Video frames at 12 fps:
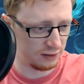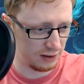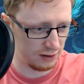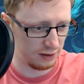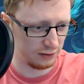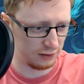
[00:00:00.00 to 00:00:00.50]

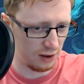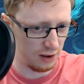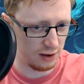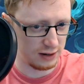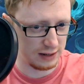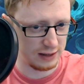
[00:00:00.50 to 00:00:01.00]
this
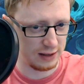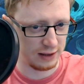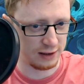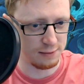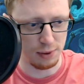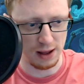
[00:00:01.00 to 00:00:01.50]
card, it
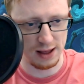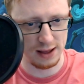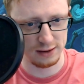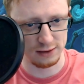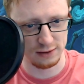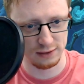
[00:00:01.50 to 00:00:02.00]

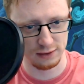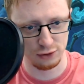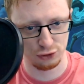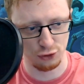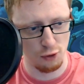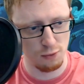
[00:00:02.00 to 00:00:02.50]
combines
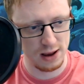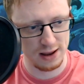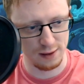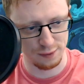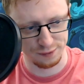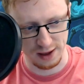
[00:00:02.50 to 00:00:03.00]
so
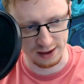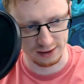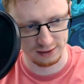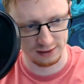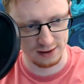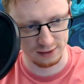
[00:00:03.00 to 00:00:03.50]
many
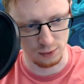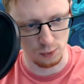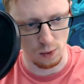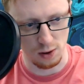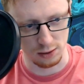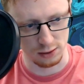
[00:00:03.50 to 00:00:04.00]
effects into
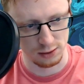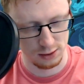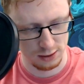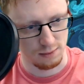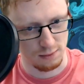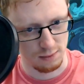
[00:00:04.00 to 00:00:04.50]
one,
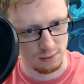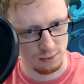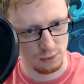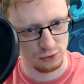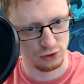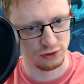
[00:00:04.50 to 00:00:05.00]

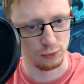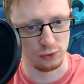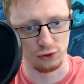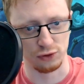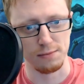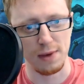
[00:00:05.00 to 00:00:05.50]
which
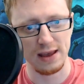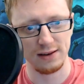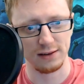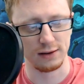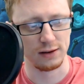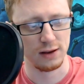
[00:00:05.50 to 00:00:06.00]
is
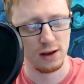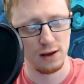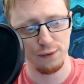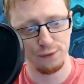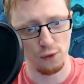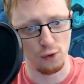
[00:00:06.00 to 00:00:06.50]
amazing
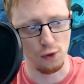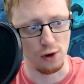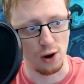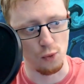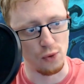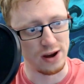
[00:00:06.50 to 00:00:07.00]
for
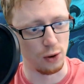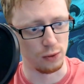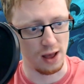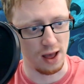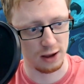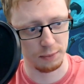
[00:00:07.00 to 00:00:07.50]
a Reno
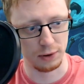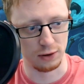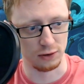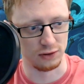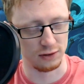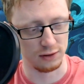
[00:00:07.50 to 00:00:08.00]
deck,
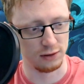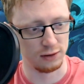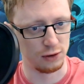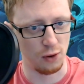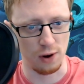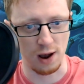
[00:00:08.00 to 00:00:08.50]
because you
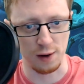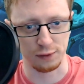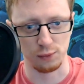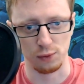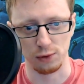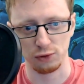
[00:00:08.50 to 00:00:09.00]
don't have
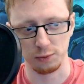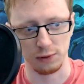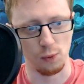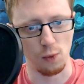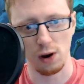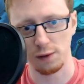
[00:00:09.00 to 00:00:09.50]
to run some of the
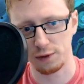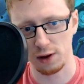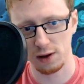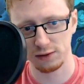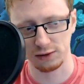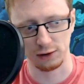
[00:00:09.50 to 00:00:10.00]
one-off
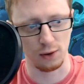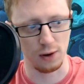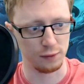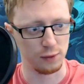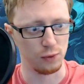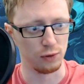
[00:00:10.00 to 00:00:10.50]
cards. You don't
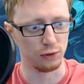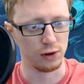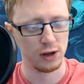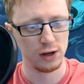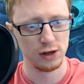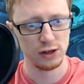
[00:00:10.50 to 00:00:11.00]
have to run
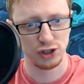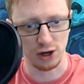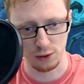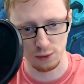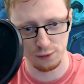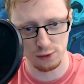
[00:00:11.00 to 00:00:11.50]

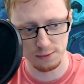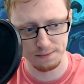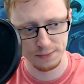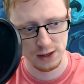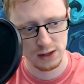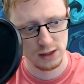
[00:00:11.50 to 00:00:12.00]
Shadow Form.
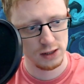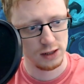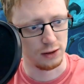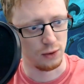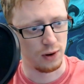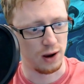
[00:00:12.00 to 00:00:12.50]

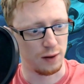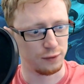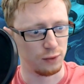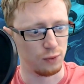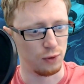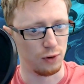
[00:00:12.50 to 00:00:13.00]
You don't have
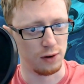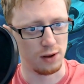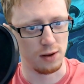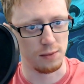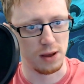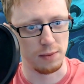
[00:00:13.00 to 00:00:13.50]
to run
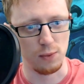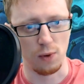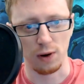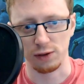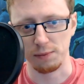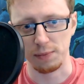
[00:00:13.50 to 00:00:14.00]
maybe one
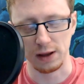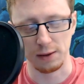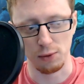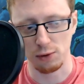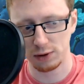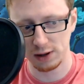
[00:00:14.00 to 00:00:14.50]
of the big
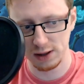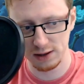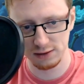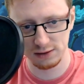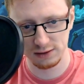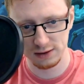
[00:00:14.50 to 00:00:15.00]
board
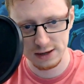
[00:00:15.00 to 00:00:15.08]
clears.